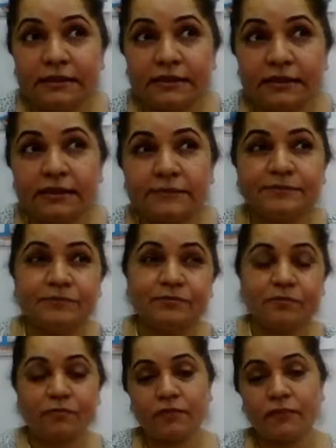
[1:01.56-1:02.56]
uh,
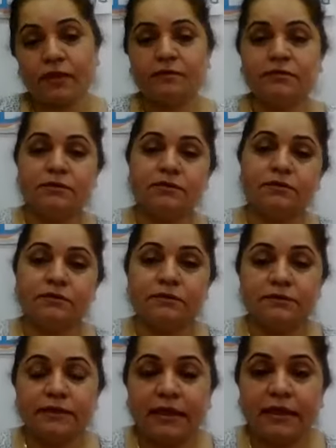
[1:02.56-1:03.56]

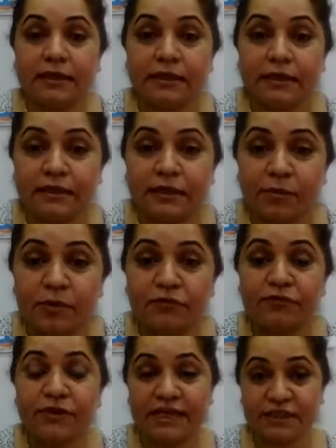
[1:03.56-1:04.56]
uh, a couple
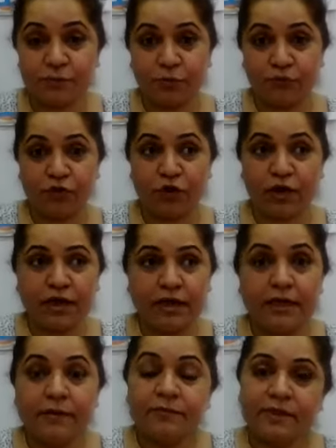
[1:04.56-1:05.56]
of days before,
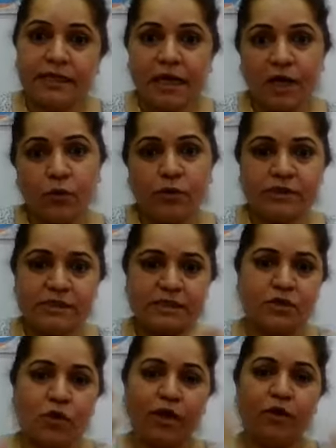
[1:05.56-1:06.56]
but now it's
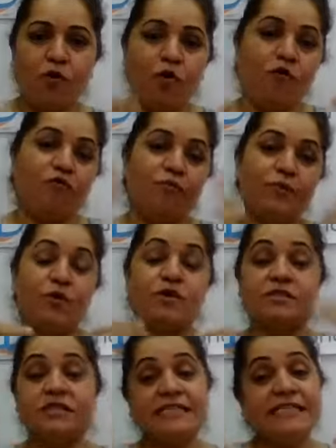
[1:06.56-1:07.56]
going off
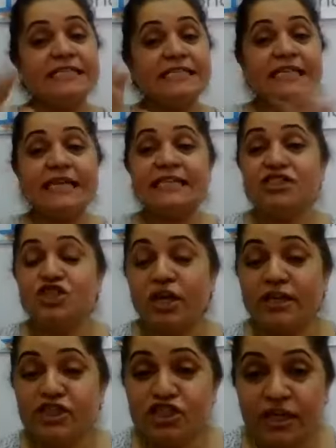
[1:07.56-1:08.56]
because the season is
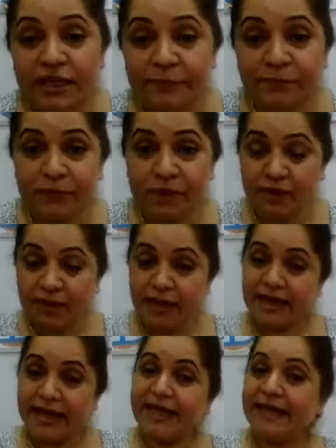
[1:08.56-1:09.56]
changing
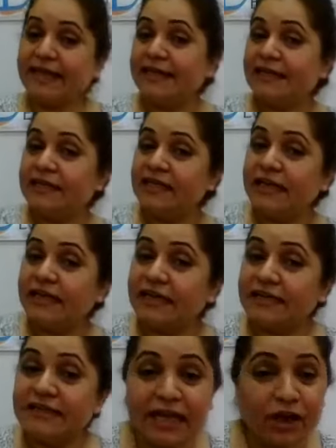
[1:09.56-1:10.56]
and
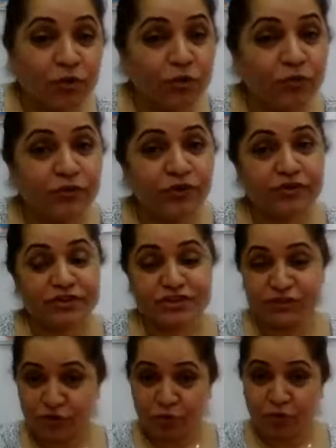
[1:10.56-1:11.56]
uh, now there is
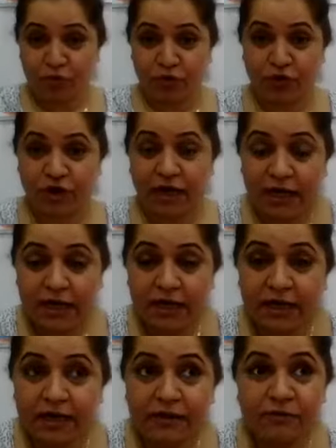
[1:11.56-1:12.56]
no more
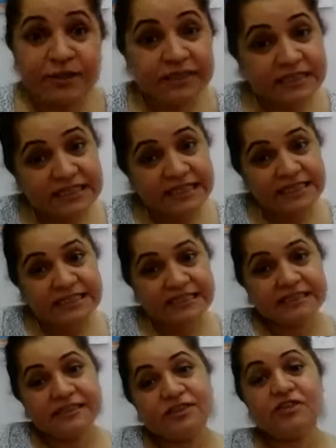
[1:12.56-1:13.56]
uh, winter
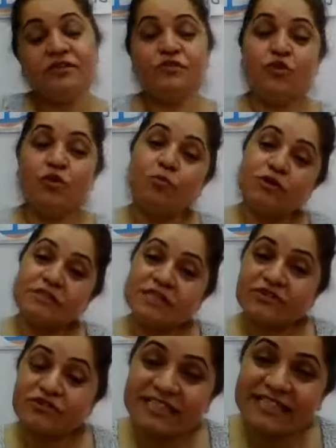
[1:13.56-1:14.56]
season, no more
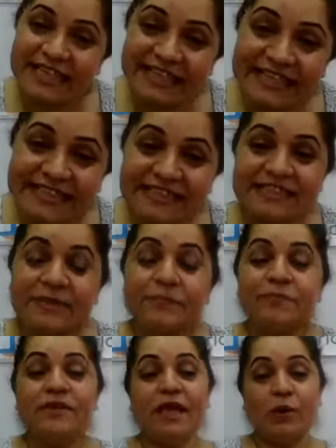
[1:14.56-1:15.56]
citruses.
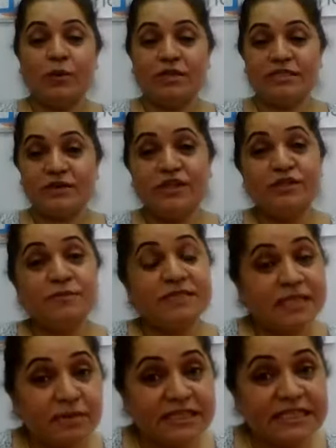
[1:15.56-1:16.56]
Now it's going to be
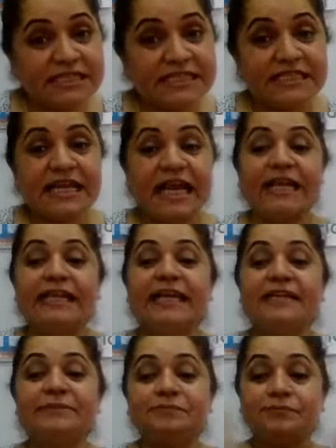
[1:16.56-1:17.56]
summer season and
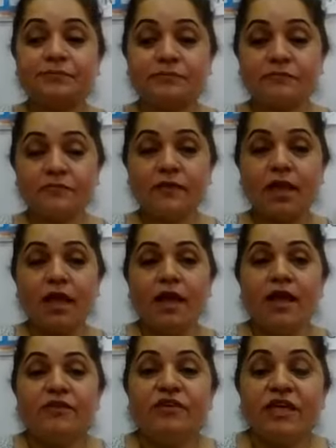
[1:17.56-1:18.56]
then
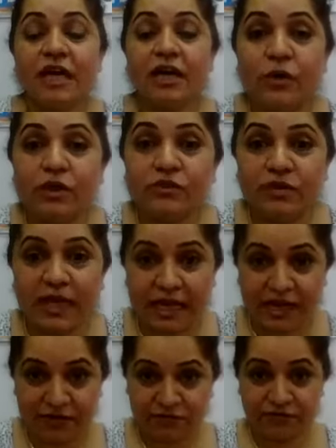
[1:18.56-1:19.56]
we are going to
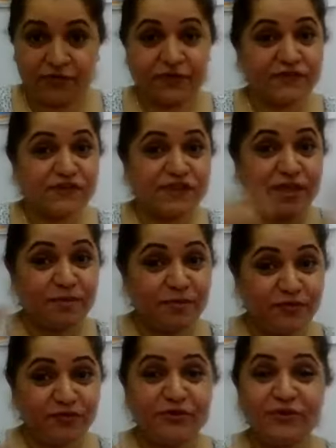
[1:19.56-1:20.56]
have the summer
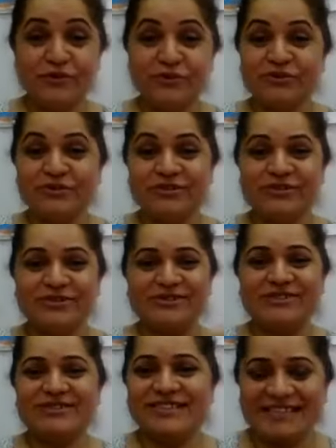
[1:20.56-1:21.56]
fruit
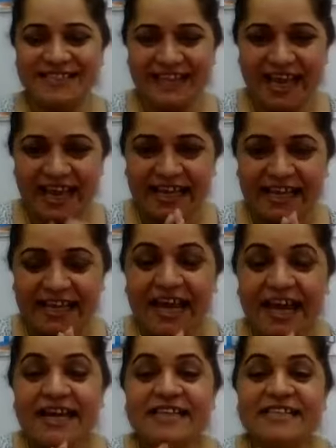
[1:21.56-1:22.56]
kids. Yay.
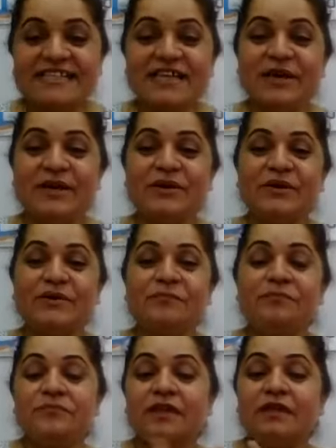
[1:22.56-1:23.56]
So
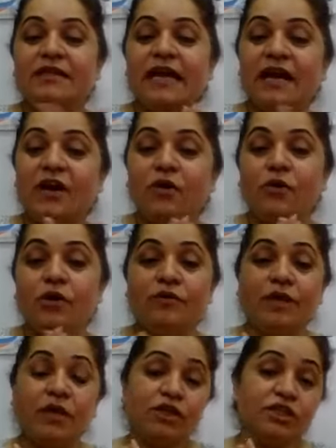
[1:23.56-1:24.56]
now
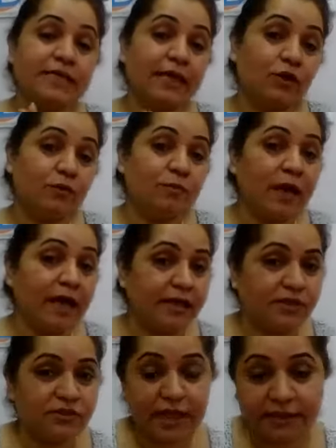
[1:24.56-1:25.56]
we're going to say
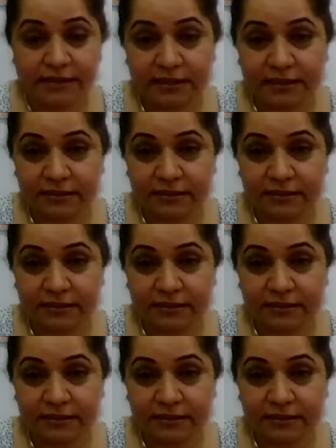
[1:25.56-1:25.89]
goodbye to that